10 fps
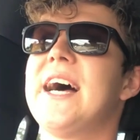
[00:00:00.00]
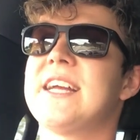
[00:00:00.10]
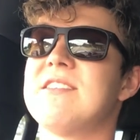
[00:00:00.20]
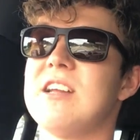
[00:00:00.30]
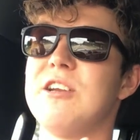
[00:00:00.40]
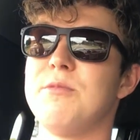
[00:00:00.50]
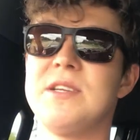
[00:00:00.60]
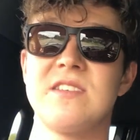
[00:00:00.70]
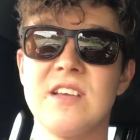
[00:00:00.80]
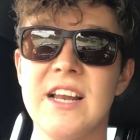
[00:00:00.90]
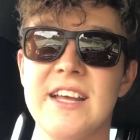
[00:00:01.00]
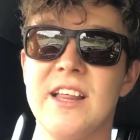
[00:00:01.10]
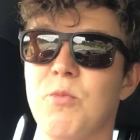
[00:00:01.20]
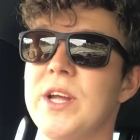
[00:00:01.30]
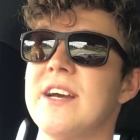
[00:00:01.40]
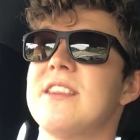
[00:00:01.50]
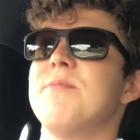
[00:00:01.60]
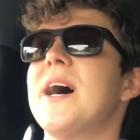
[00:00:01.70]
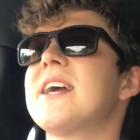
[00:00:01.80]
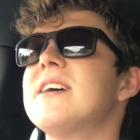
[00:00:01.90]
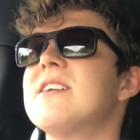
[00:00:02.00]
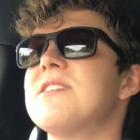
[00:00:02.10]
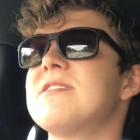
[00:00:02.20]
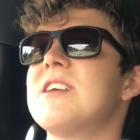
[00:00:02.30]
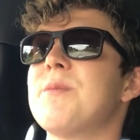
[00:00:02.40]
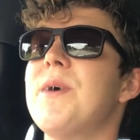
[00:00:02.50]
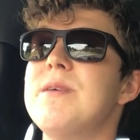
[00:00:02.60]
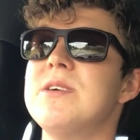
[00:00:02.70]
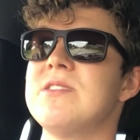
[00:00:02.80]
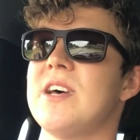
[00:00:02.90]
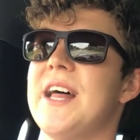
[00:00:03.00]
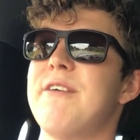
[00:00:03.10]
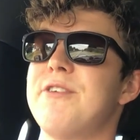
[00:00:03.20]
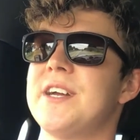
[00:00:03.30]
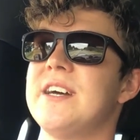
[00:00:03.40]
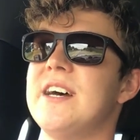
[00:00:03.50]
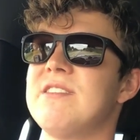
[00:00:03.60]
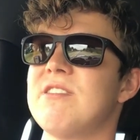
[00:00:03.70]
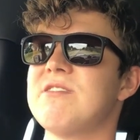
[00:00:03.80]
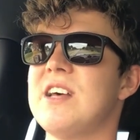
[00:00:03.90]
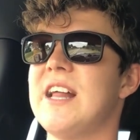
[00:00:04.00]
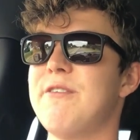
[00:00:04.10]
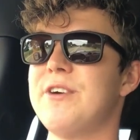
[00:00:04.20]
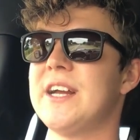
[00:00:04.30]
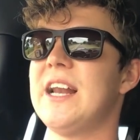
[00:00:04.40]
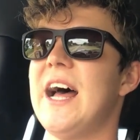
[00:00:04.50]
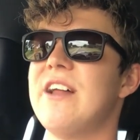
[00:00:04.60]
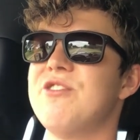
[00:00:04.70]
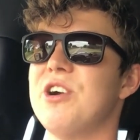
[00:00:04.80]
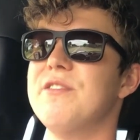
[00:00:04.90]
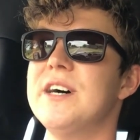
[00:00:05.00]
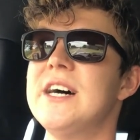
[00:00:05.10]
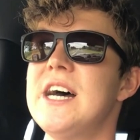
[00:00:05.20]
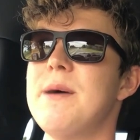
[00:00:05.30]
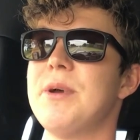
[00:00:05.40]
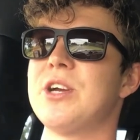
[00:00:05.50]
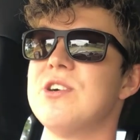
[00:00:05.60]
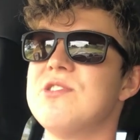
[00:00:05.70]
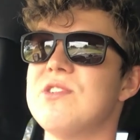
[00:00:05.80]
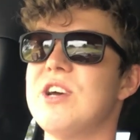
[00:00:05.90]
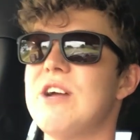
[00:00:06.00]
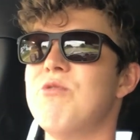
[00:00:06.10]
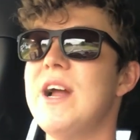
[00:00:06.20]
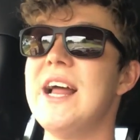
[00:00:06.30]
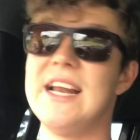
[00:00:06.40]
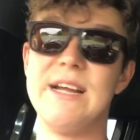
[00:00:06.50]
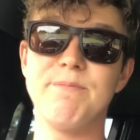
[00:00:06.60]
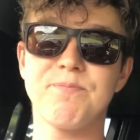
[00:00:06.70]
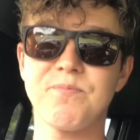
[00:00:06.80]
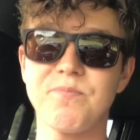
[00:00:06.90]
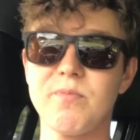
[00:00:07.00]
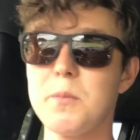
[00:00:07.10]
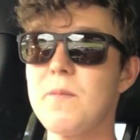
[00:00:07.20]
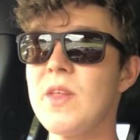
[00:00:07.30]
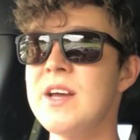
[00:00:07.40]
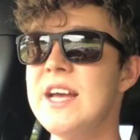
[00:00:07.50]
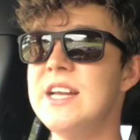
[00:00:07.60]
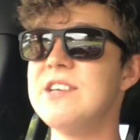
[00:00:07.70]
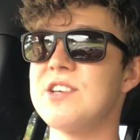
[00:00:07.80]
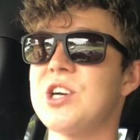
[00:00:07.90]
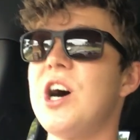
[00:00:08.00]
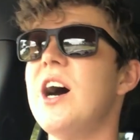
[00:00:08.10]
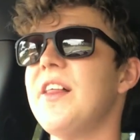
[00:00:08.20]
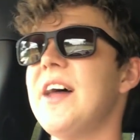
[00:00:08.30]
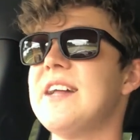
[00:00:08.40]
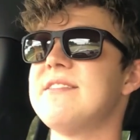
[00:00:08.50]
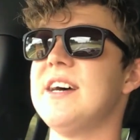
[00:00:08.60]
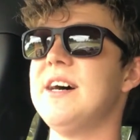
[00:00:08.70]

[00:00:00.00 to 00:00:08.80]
like it's a little bit silly that we get the back end of the stick maybe in South Africa as South Africa Land Rover, because really it is a car that